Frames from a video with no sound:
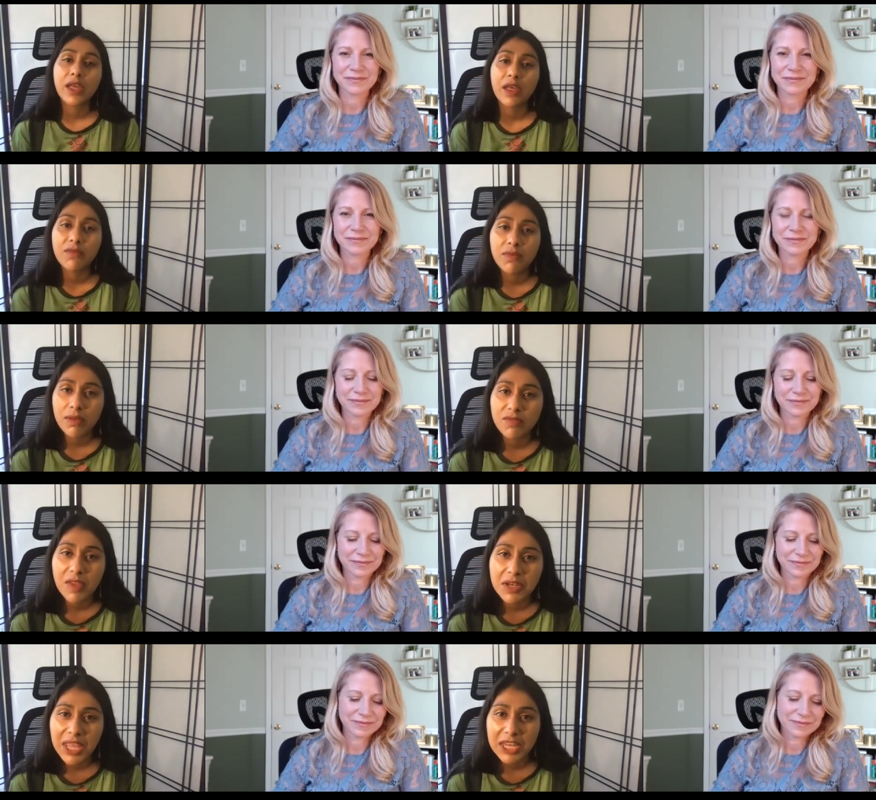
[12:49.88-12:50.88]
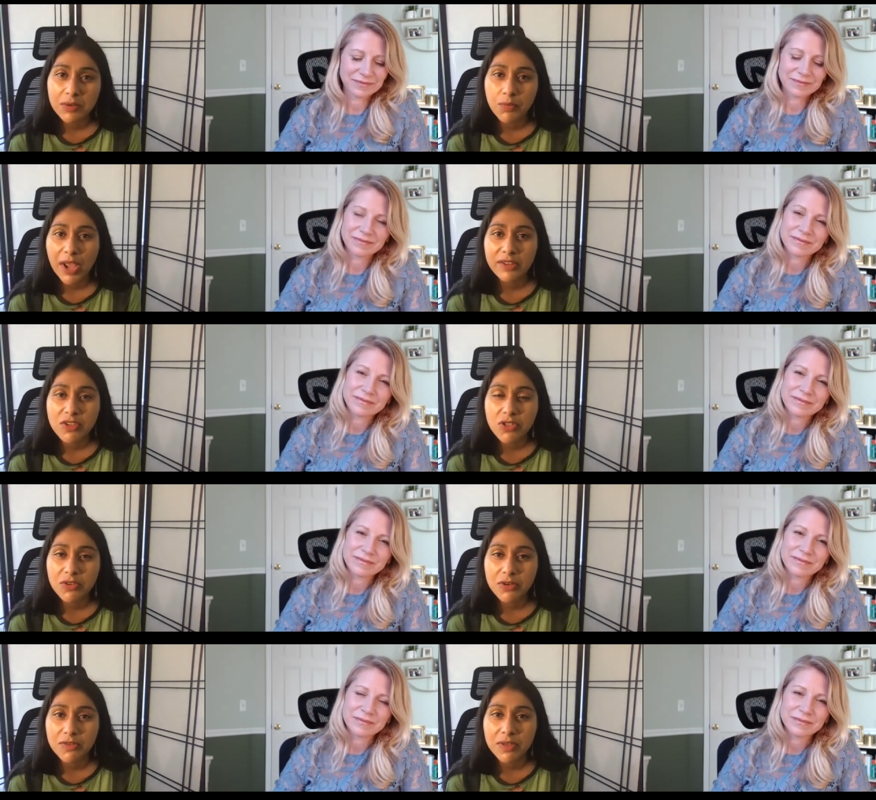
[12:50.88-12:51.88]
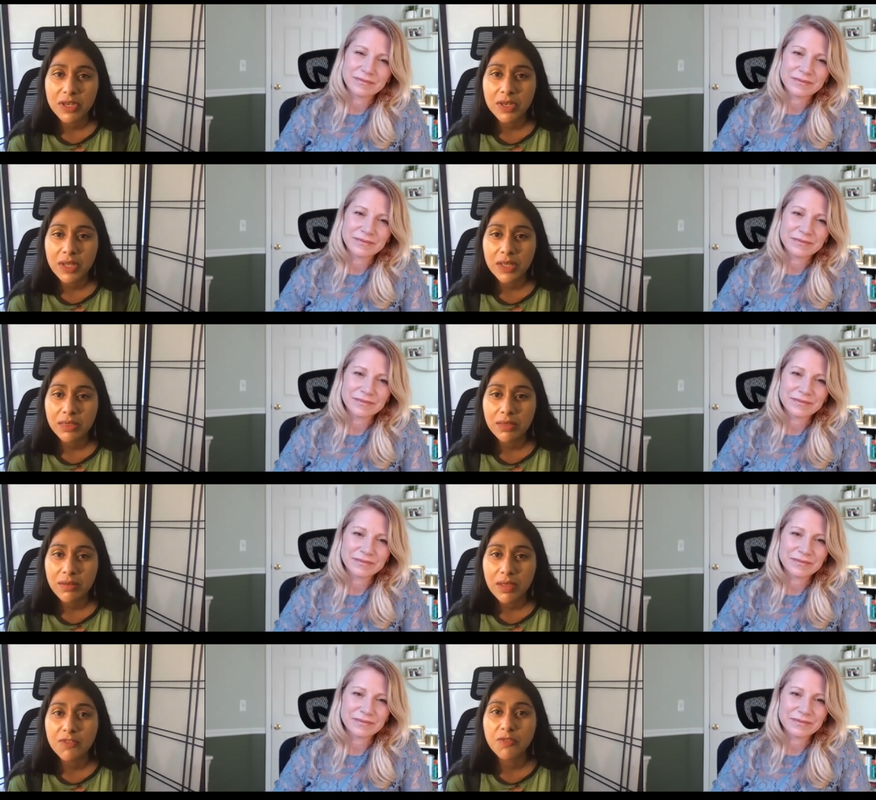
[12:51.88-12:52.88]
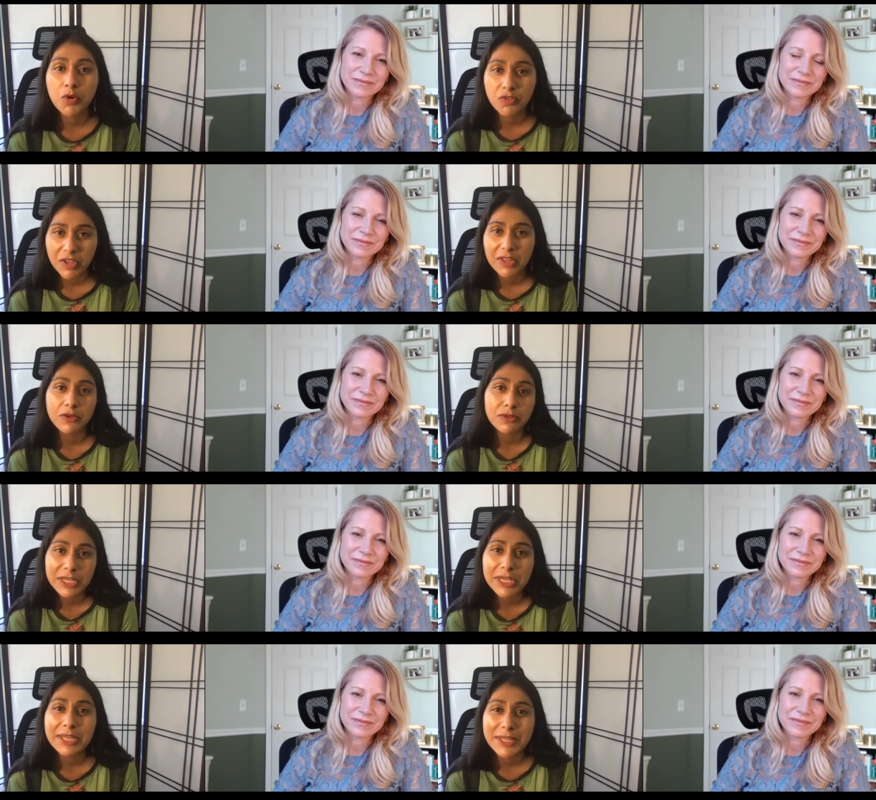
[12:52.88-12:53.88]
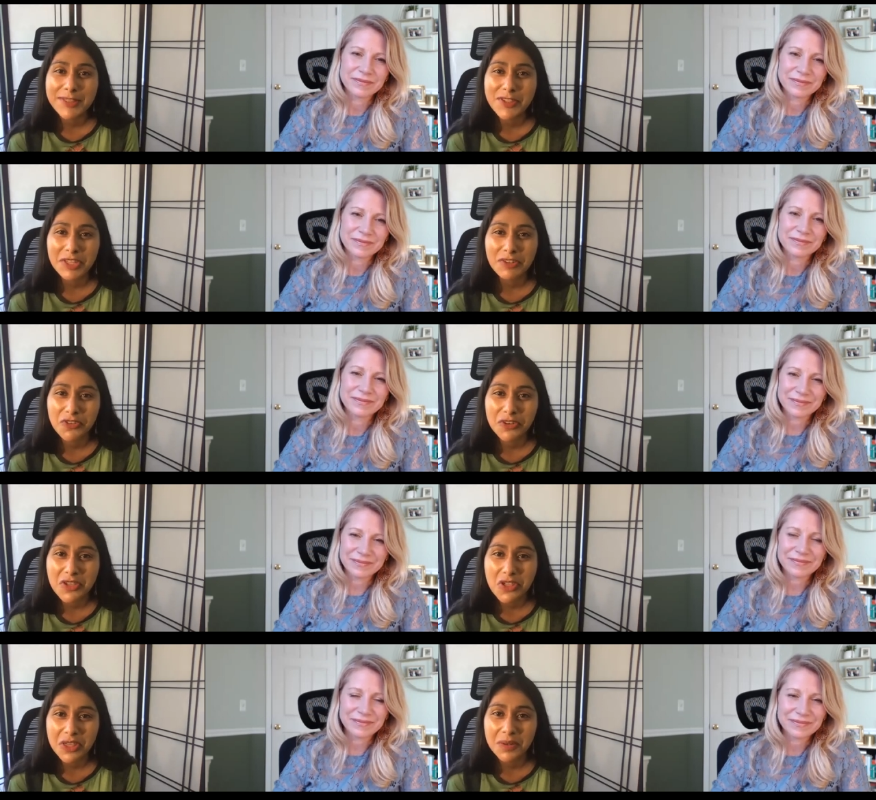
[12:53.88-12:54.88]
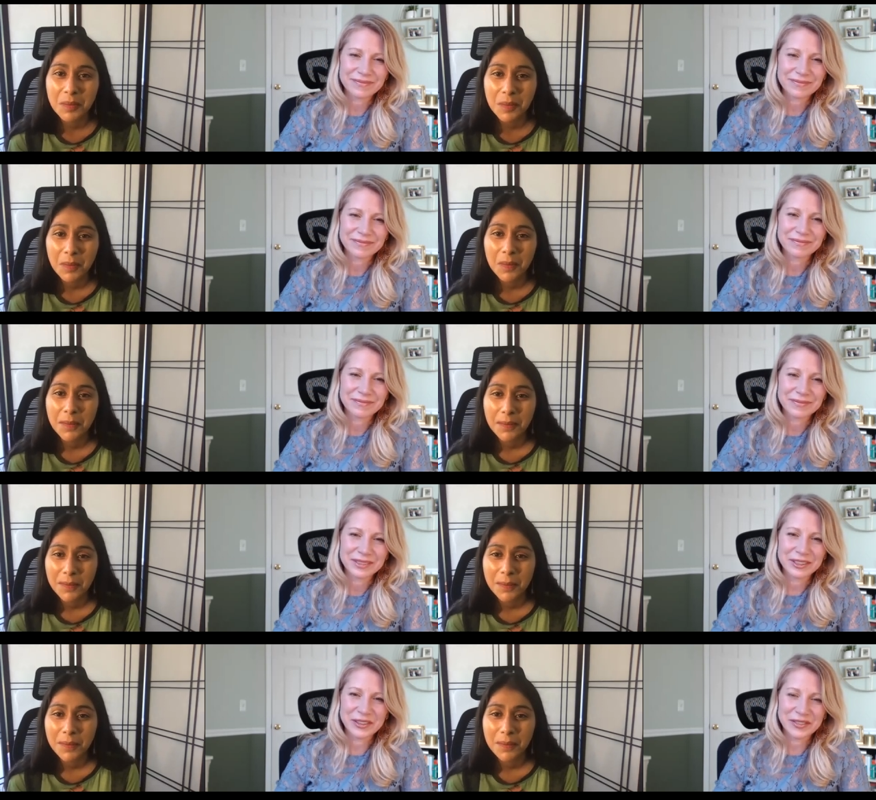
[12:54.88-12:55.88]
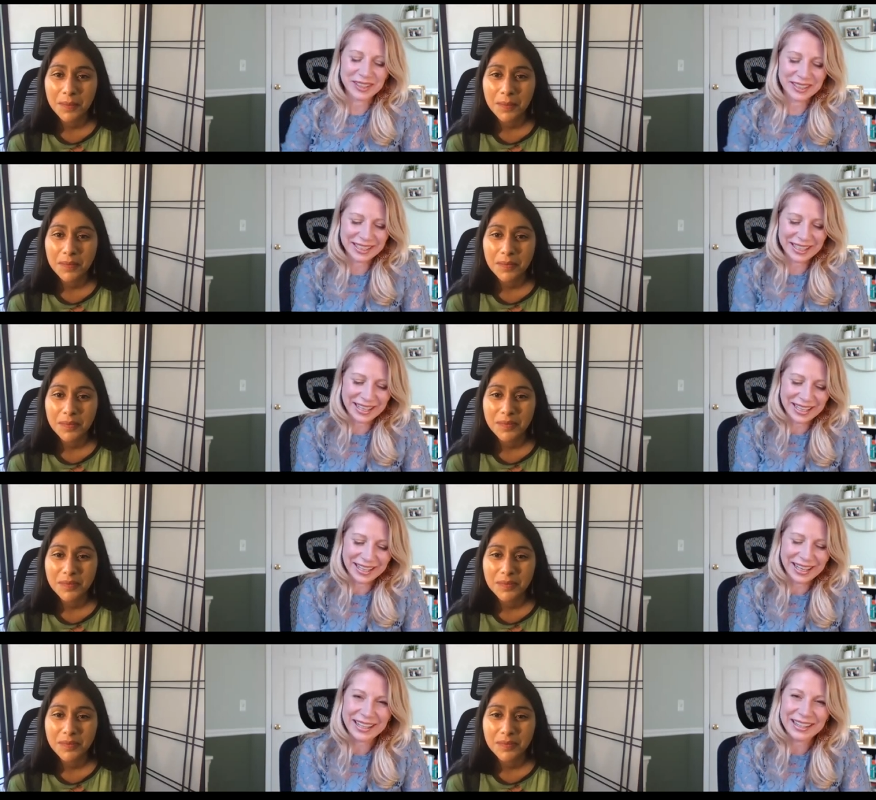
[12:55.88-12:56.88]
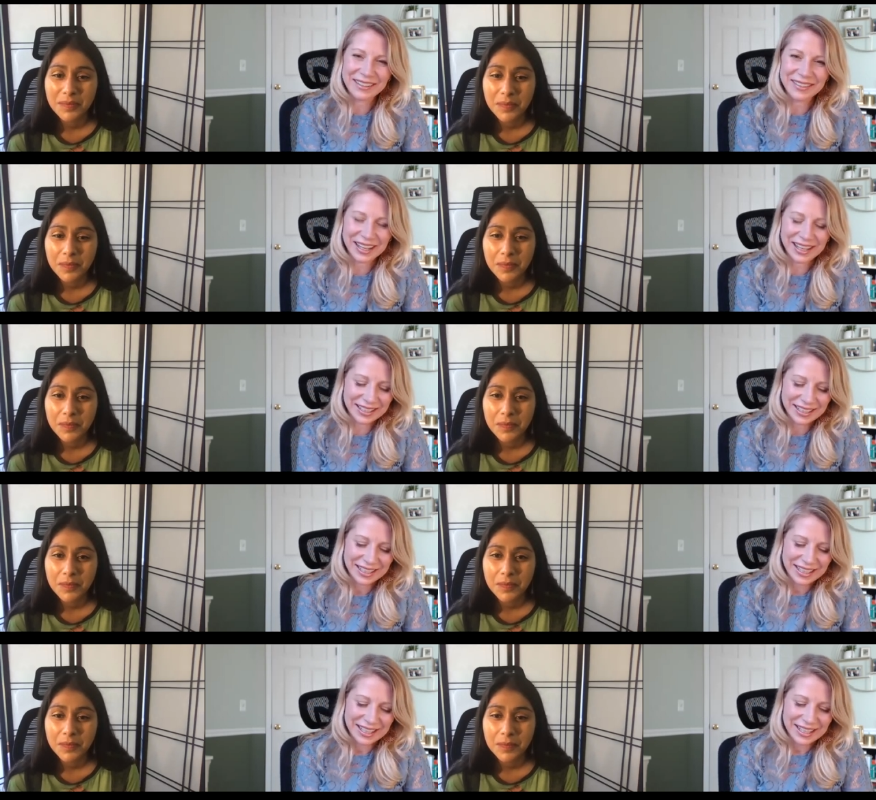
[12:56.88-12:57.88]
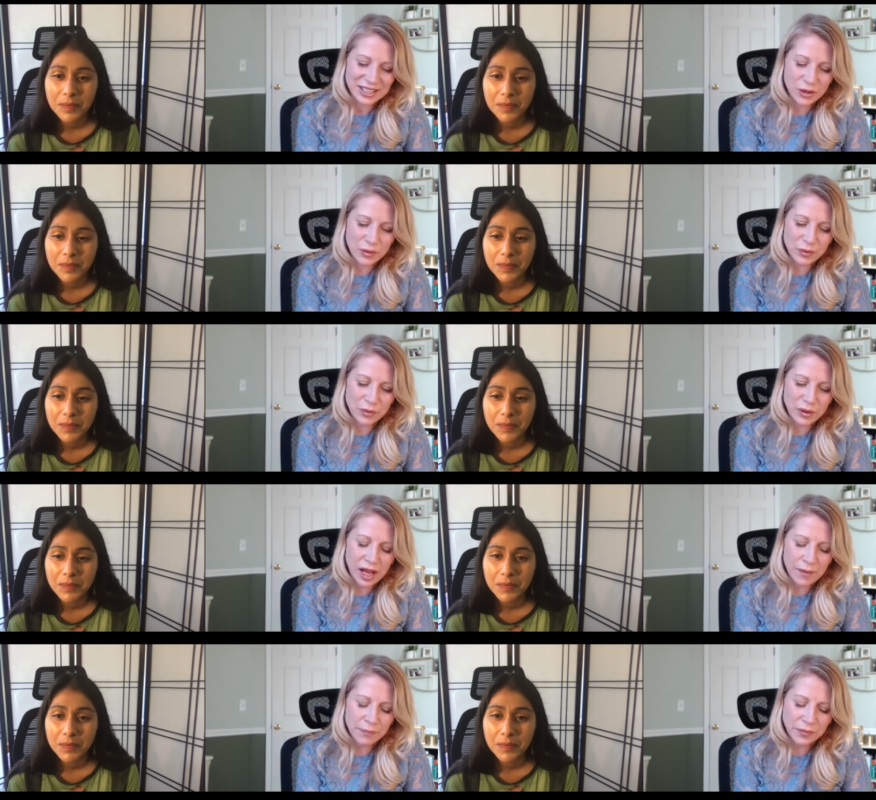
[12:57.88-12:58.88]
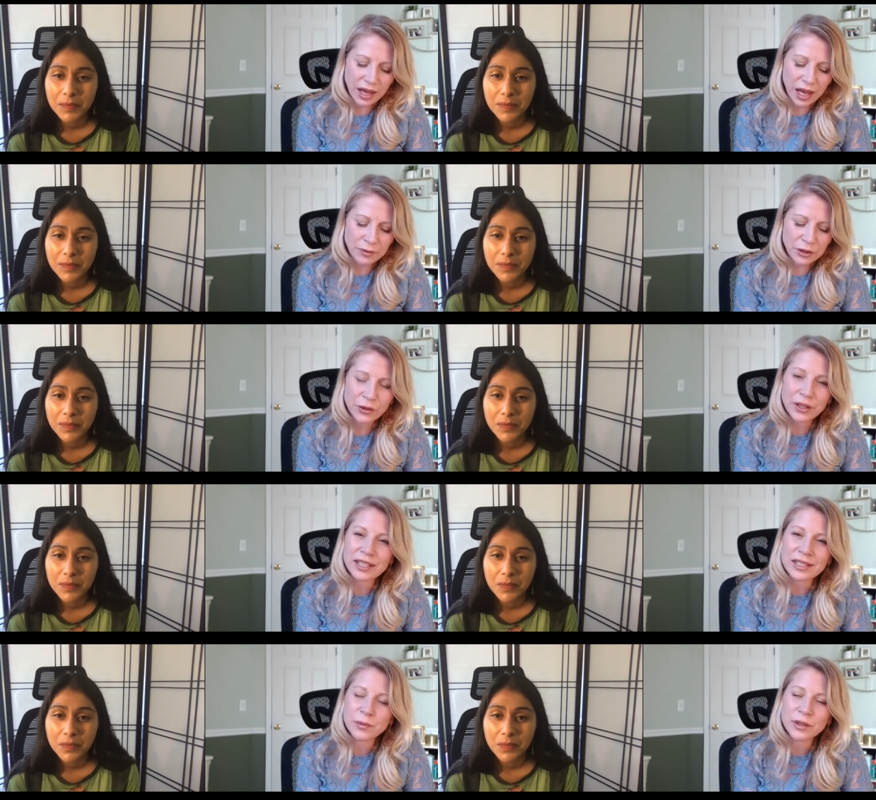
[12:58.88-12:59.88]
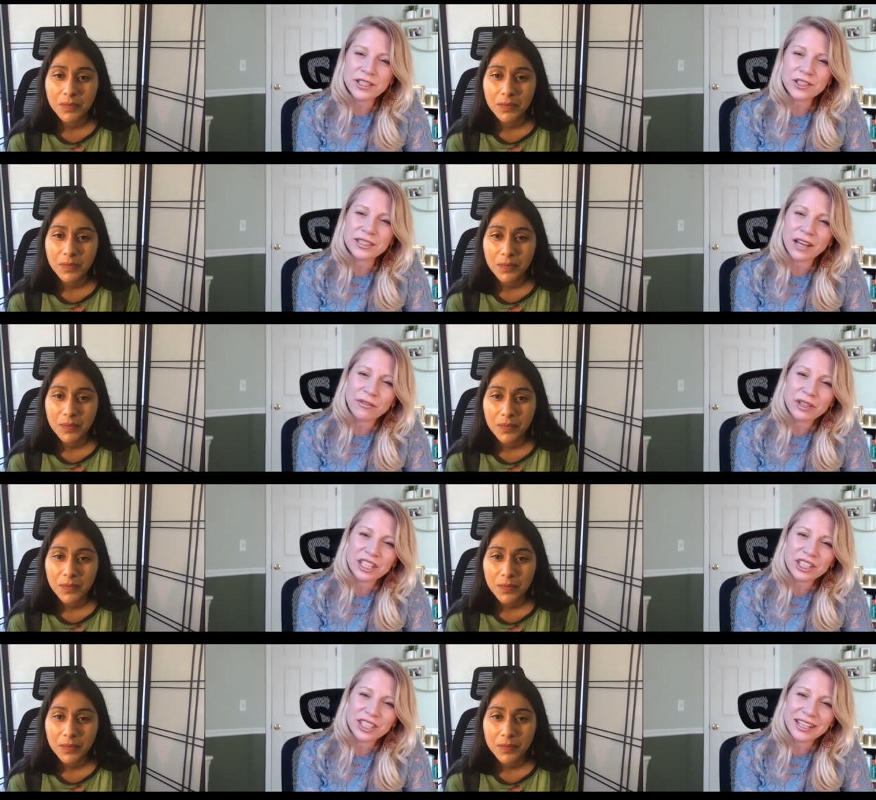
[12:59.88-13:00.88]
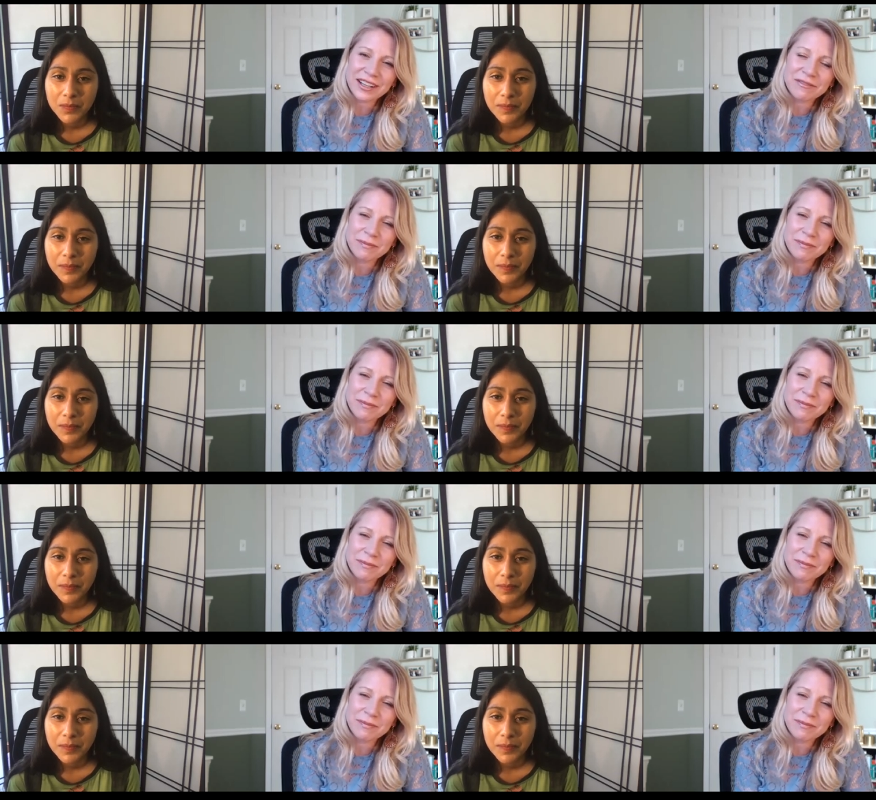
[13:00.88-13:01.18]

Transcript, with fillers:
Speaker 1: of dedicated practitioners in his particular lineage and tradition.
Speaker 2: Beautiful. Yeah, I love that. So I'm curious, what is your definition of